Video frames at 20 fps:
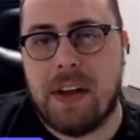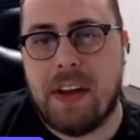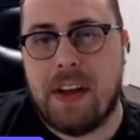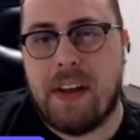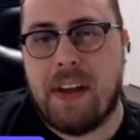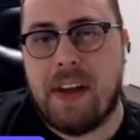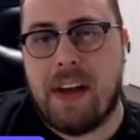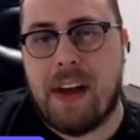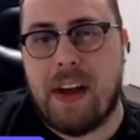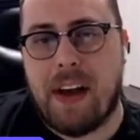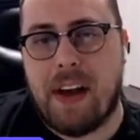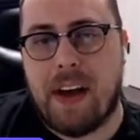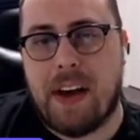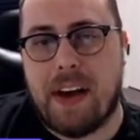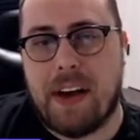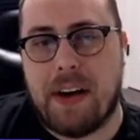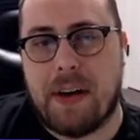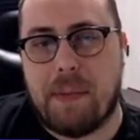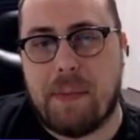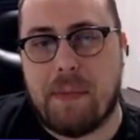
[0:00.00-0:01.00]
I
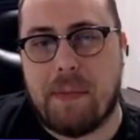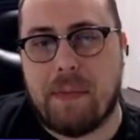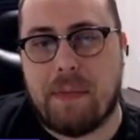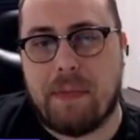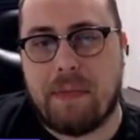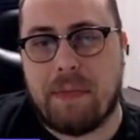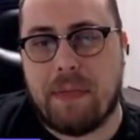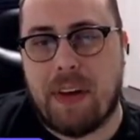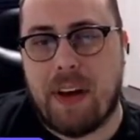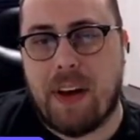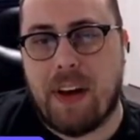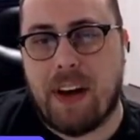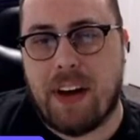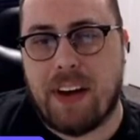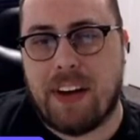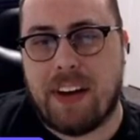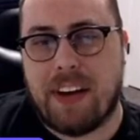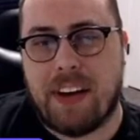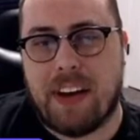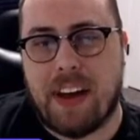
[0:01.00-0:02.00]

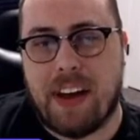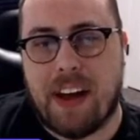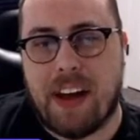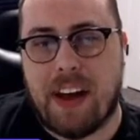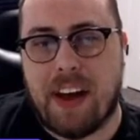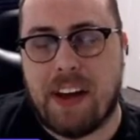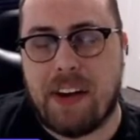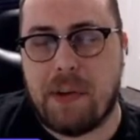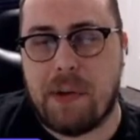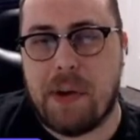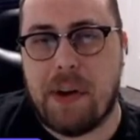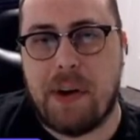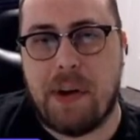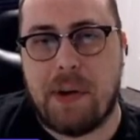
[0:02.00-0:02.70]
don't know,